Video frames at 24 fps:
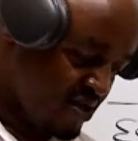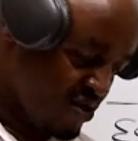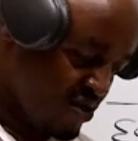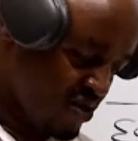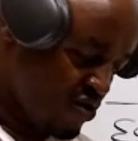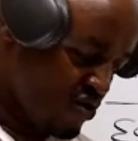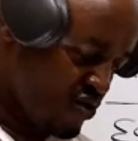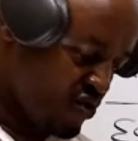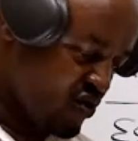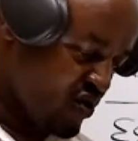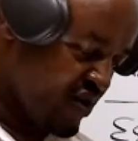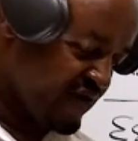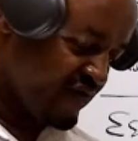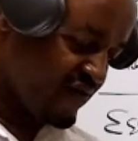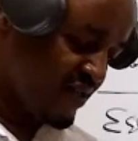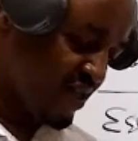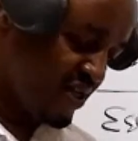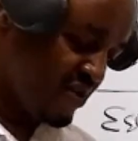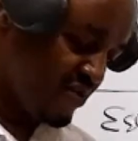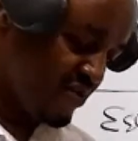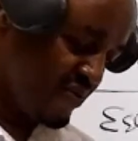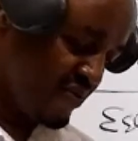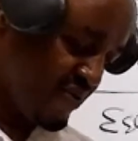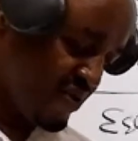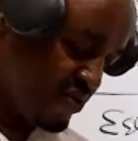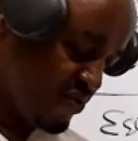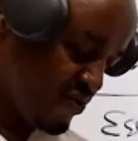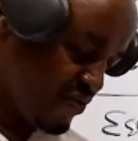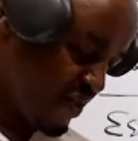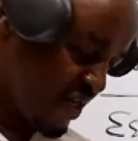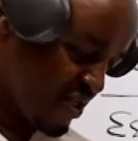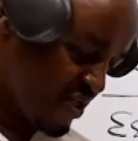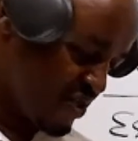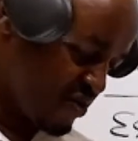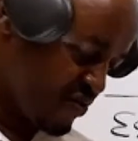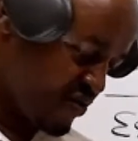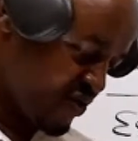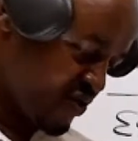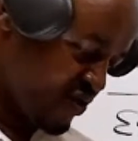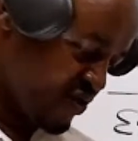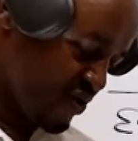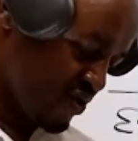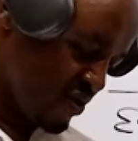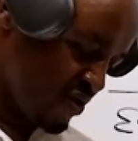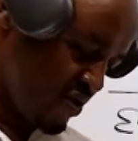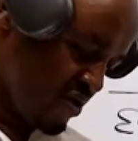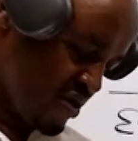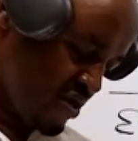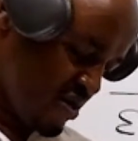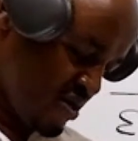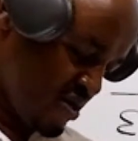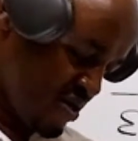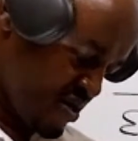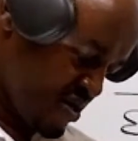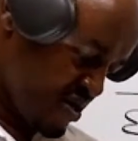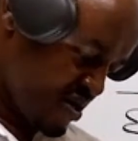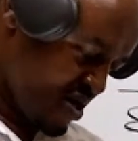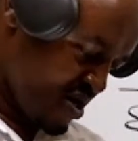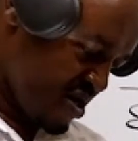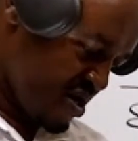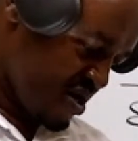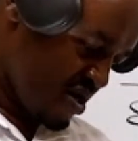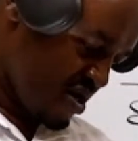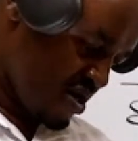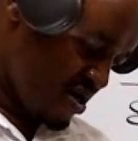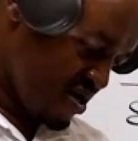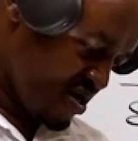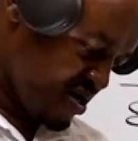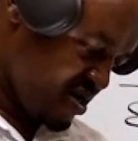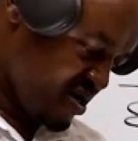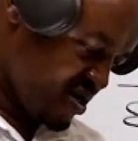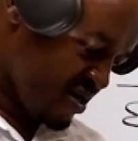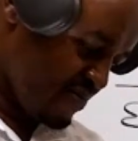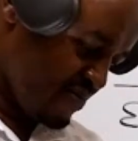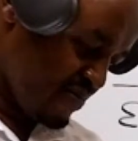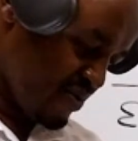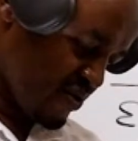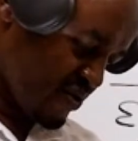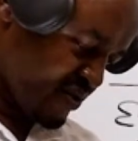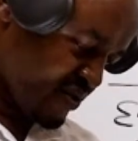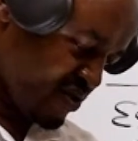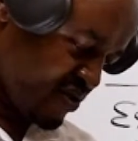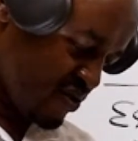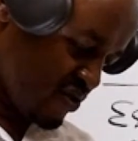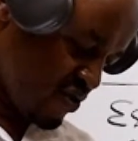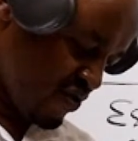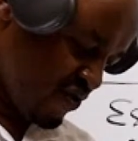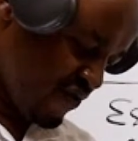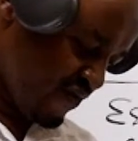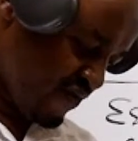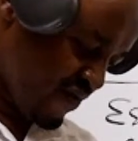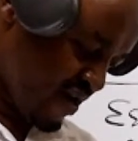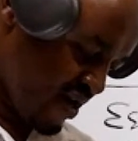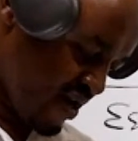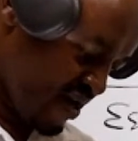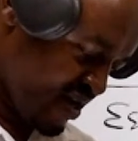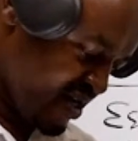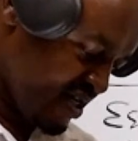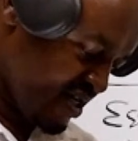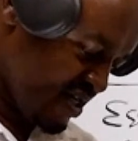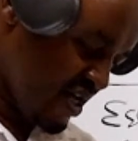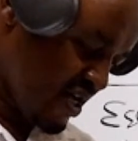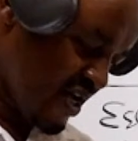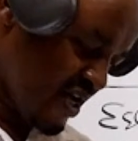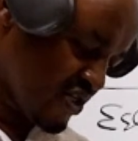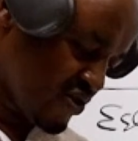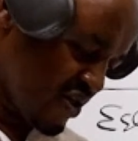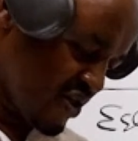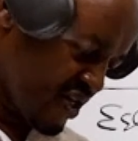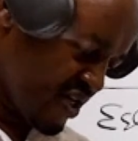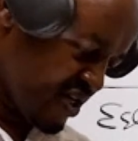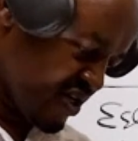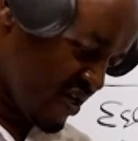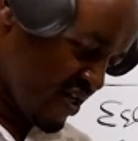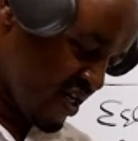Although I've said we will do that question in the process of in our